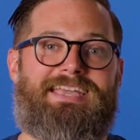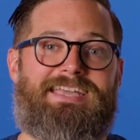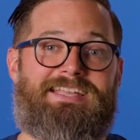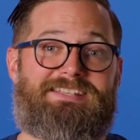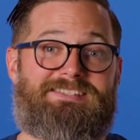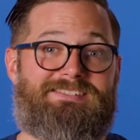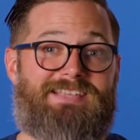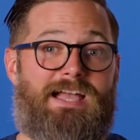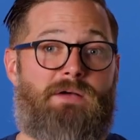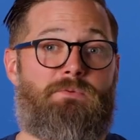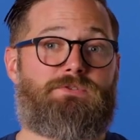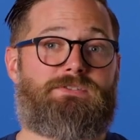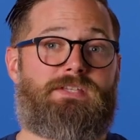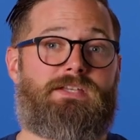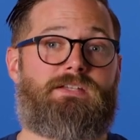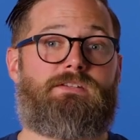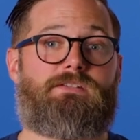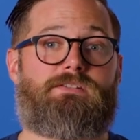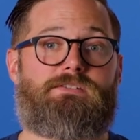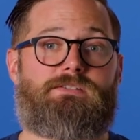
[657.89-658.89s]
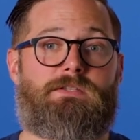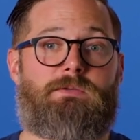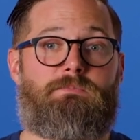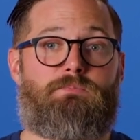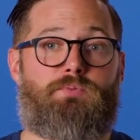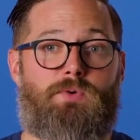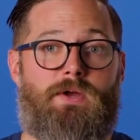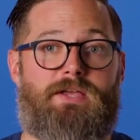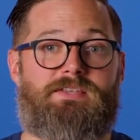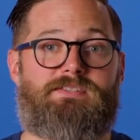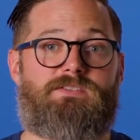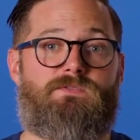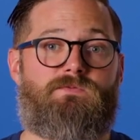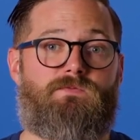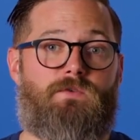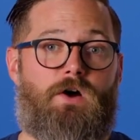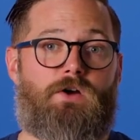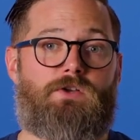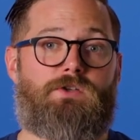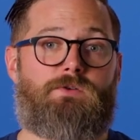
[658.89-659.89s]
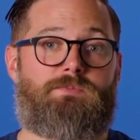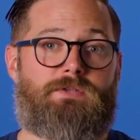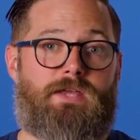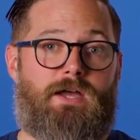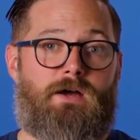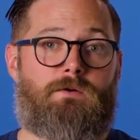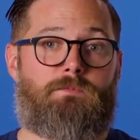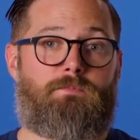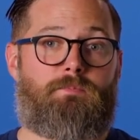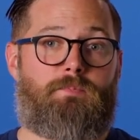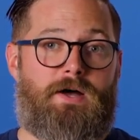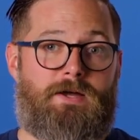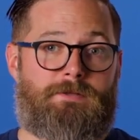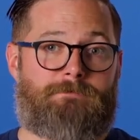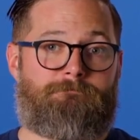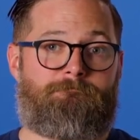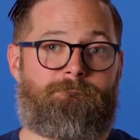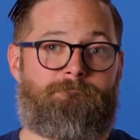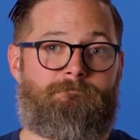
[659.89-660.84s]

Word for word: and simultaneously press the volume down button.